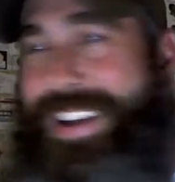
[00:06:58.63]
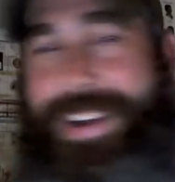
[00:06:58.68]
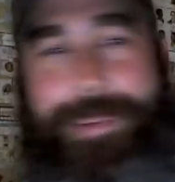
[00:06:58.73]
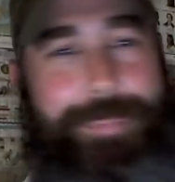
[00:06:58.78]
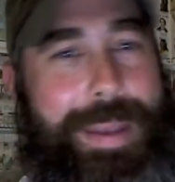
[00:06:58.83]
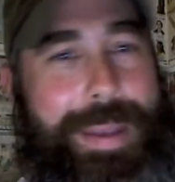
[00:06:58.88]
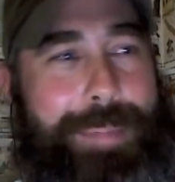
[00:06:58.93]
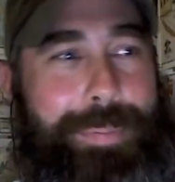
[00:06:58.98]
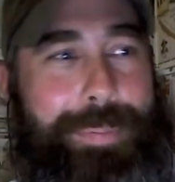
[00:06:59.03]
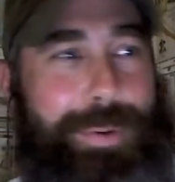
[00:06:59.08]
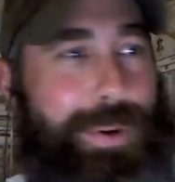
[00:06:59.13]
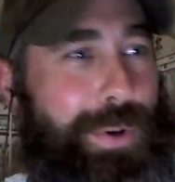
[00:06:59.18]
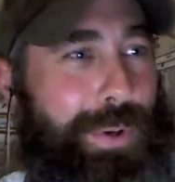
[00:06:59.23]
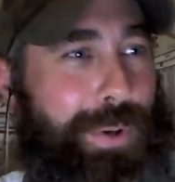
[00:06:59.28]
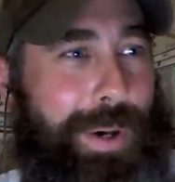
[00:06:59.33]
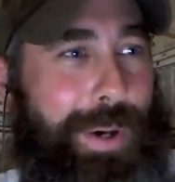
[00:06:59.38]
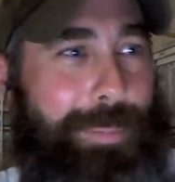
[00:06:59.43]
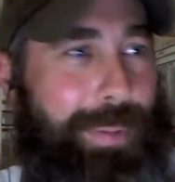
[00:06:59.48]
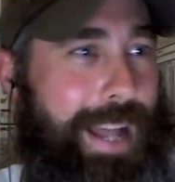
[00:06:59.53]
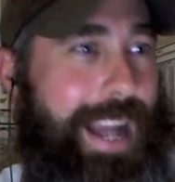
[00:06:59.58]
people who
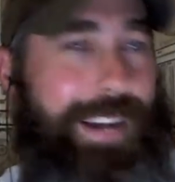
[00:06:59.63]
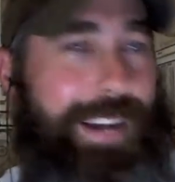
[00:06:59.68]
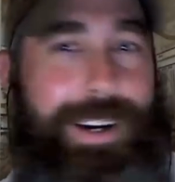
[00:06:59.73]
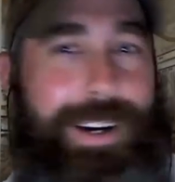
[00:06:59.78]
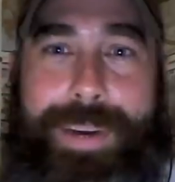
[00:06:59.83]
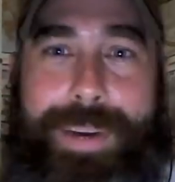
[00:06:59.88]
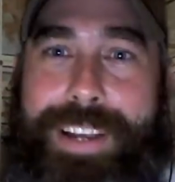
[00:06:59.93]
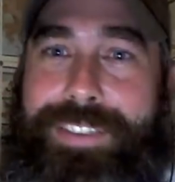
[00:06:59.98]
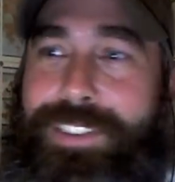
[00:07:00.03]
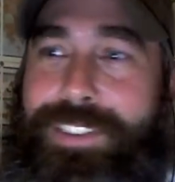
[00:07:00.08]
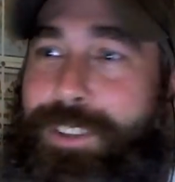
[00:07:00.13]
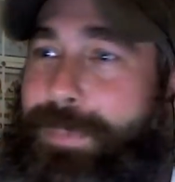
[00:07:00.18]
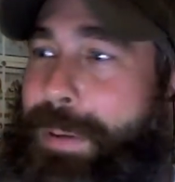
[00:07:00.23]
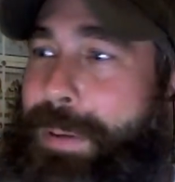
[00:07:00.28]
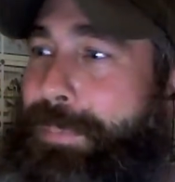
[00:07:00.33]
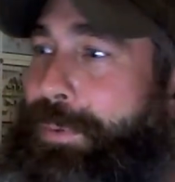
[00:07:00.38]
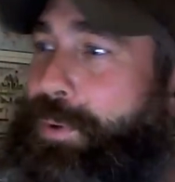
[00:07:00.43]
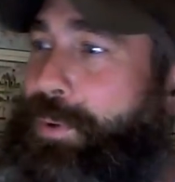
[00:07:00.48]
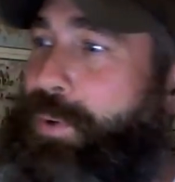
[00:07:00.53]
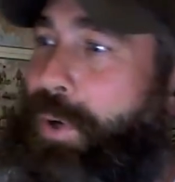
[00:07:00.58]
are black are racist,
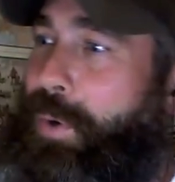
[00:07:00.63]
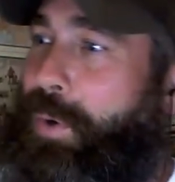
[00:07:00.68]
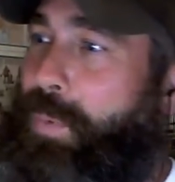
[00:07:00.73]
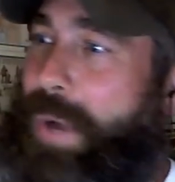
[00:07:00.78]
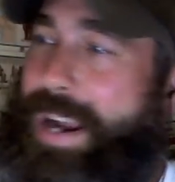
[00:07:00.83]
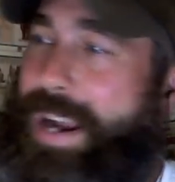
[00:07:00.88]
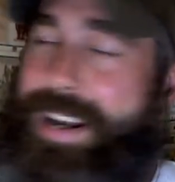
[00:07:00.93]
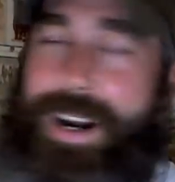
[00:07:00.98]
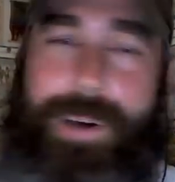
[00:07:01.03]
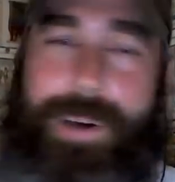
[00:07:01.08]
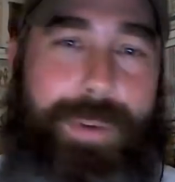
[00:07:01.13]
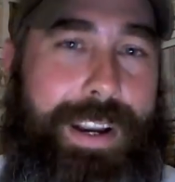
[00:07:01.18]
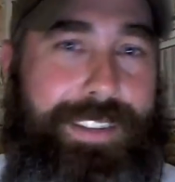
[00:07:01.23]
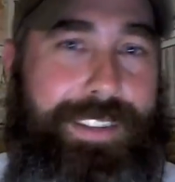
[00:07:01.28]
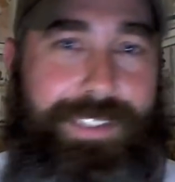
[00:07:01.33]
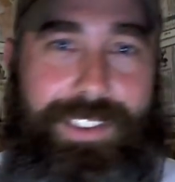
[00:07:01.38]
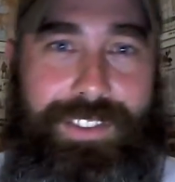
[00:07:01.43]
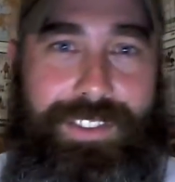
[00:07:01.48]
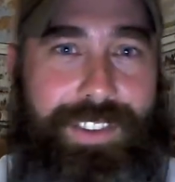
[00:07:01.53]
people who are white are racist.